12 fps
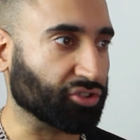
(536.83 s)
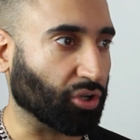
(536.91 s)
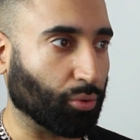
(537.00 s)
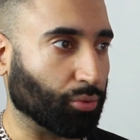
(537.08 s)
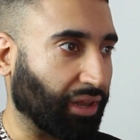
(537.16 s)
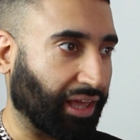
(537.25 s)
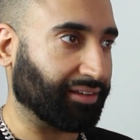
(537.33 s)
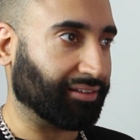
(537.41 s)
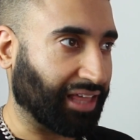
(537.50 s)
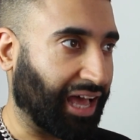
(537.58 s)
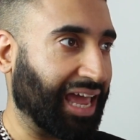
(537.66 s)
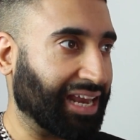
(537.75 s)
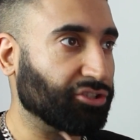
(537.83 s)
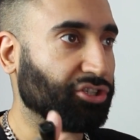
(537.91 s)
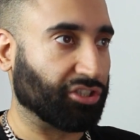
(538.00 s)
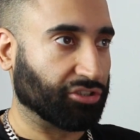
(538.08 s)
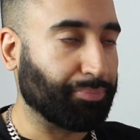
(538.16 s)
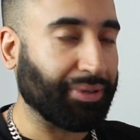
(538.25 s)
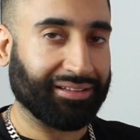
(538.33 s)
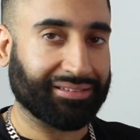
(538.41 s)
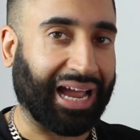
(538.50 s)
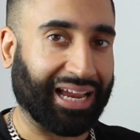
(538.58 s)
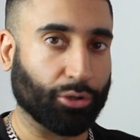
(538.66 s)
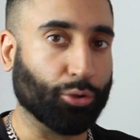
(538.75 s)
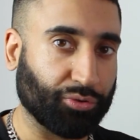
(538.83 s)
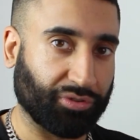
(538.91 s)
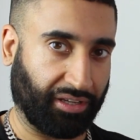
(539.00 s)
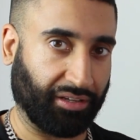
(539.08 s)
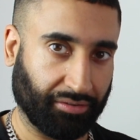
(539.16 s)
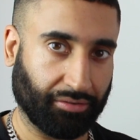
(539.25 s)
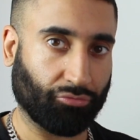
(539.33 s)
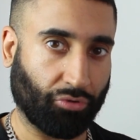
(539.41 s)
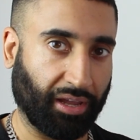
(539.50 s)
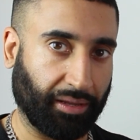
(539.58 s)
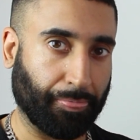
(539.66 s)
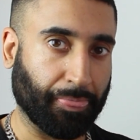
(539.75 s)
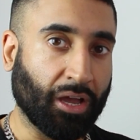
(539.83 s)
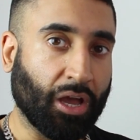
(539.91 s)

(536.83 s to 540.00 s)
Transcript: So like that energy is being diluted, right?